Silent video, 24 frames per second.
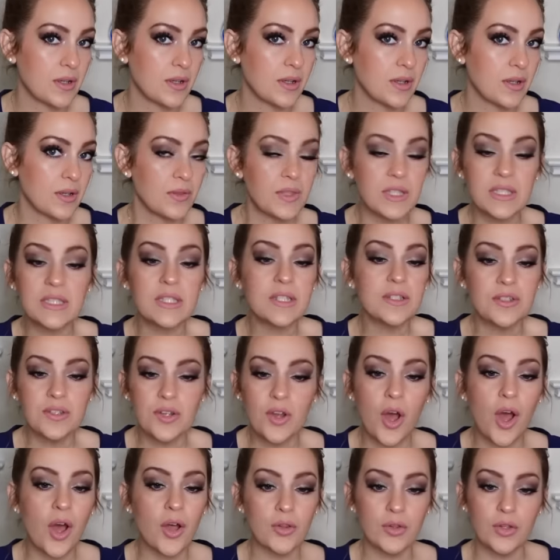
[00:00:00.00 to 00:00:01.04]
This does
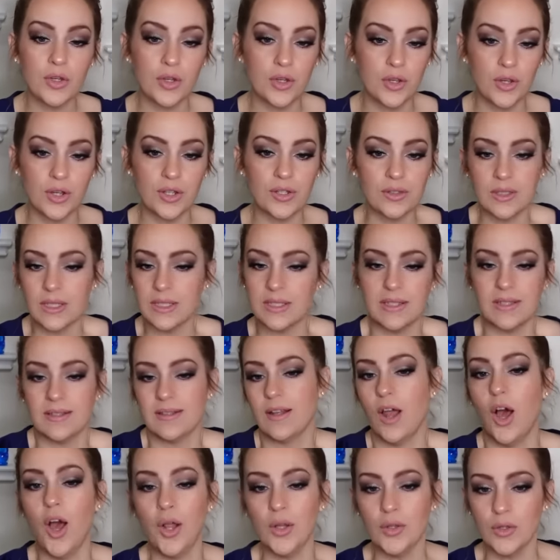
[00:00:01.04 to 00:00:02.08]
not look good. This does
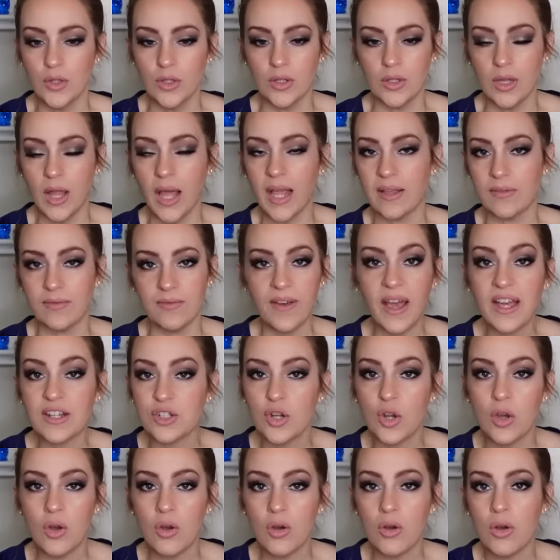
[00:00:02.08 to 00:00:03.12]
not look like
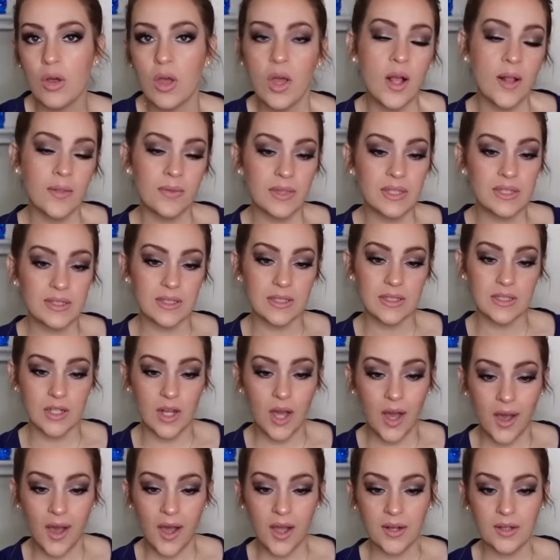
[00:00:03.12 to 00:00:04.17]
fashion. This is
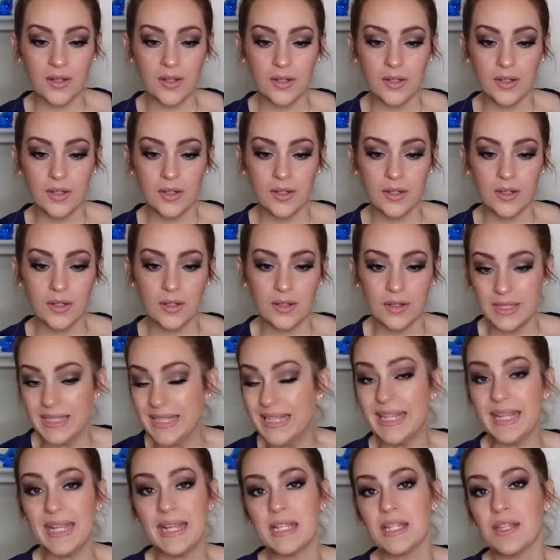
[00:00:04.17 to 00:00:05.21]
not
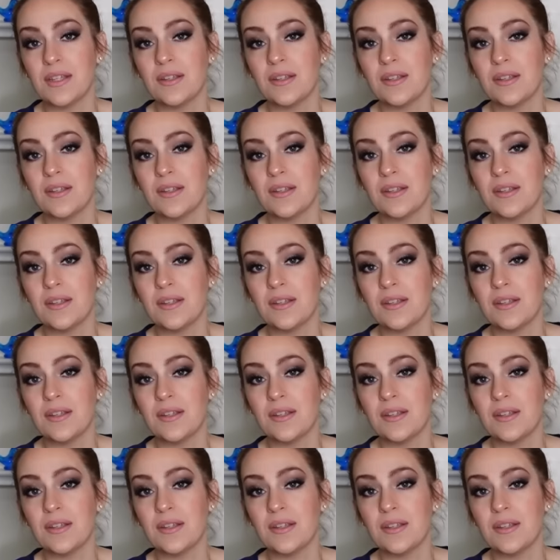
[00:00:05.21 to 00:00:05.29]
neat.